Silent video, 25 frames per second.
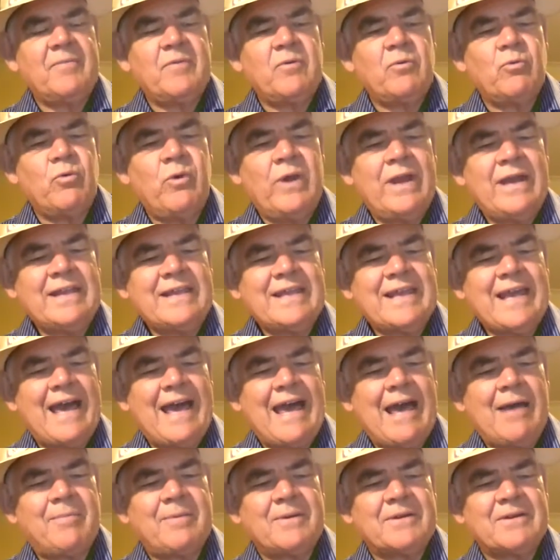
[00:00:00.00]
Red
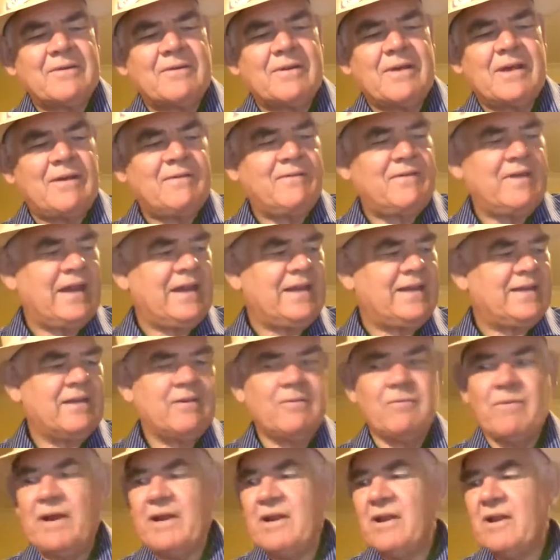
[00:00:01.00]
carpet event.
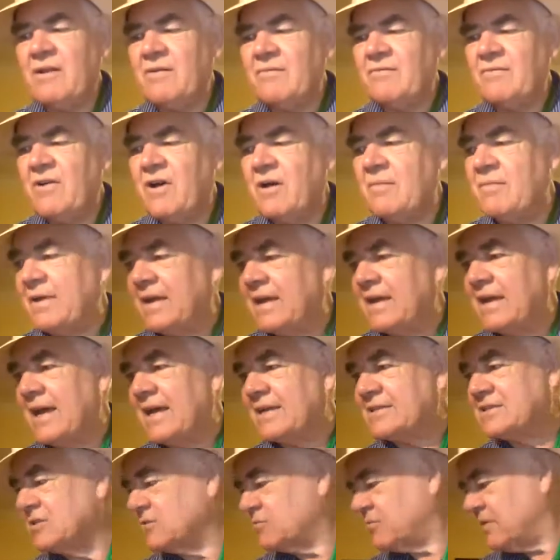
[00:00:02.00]
Wait on and find me
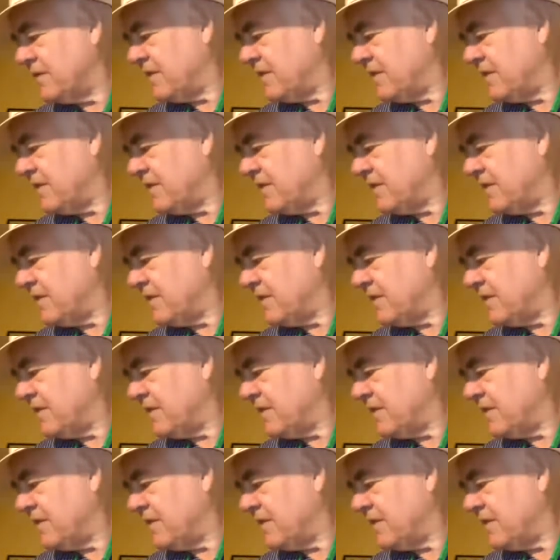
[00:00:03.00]
glasses.